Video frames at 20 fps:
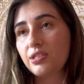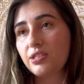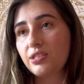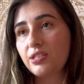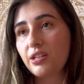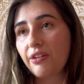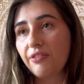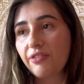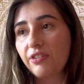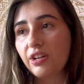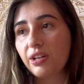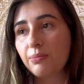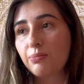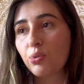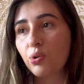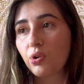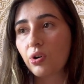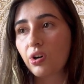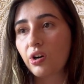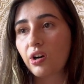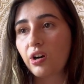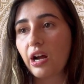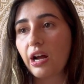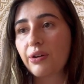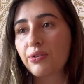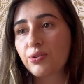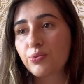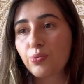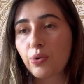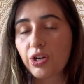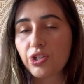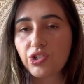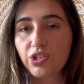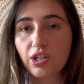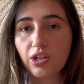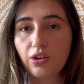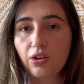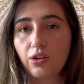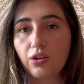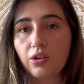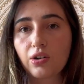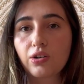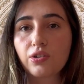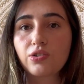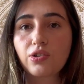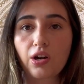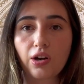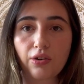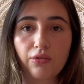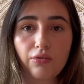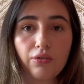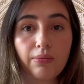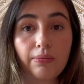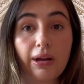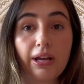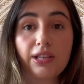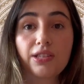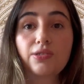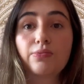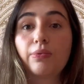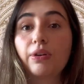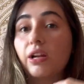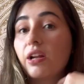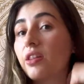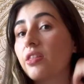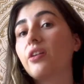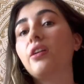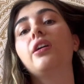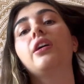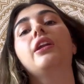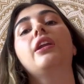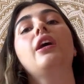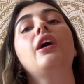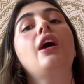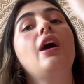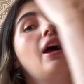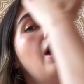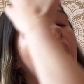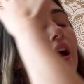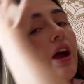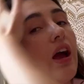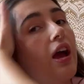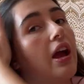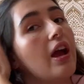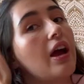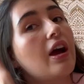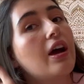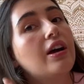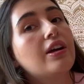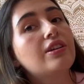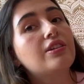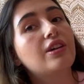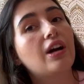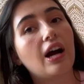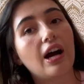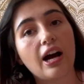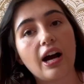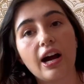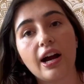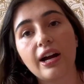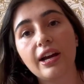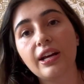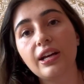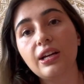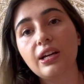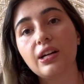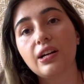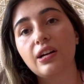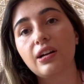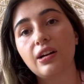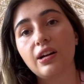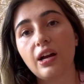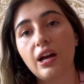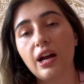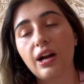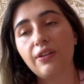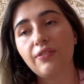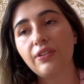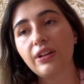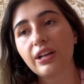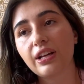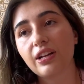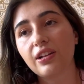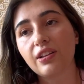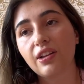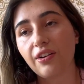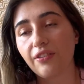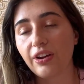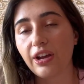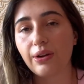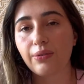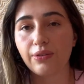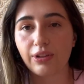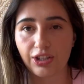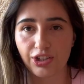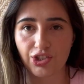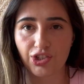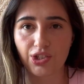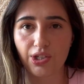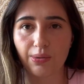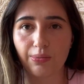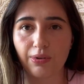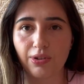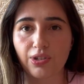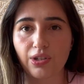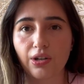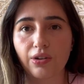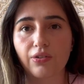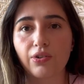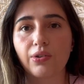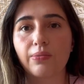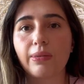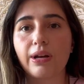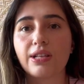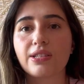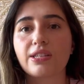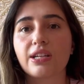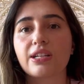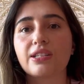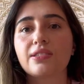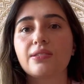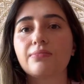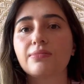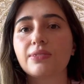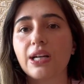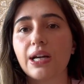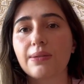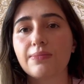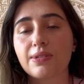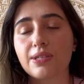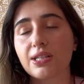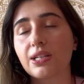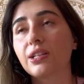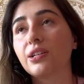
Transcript: Stephanie Borer. I was watching her Dark Romance readathon and I have like a love-hate relationship with Dark Romance. Like sometimes it's a